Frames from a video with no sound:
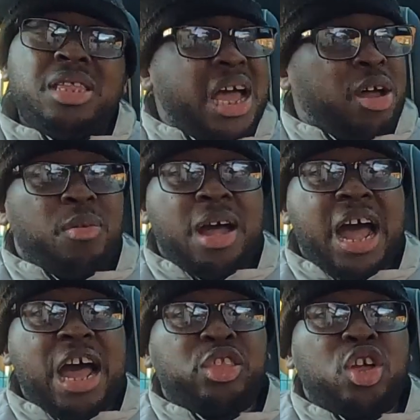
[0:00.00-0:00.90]
Now,
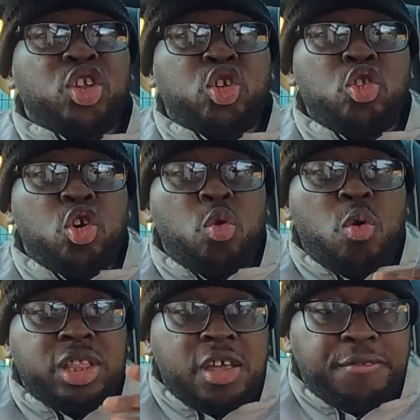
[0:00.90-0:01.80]
I don't know
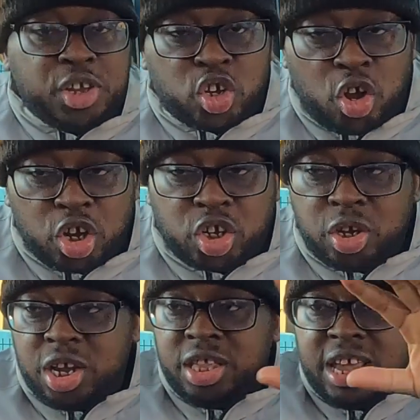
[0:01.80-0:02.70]
what they've
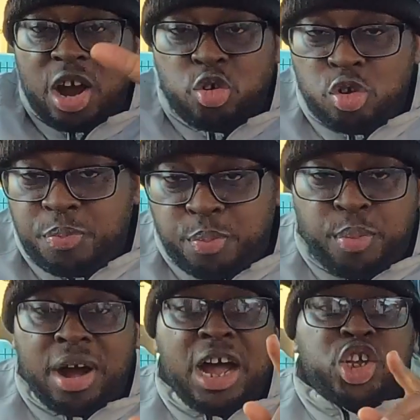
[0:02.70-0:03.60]
discussed in their group,
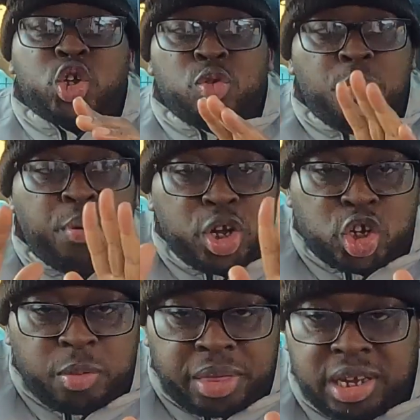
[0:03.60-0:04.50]
but I just want to
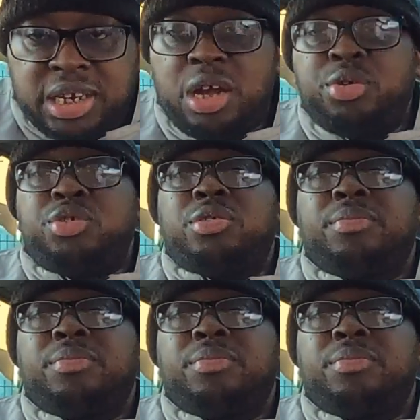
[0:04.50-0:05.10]
point some things out.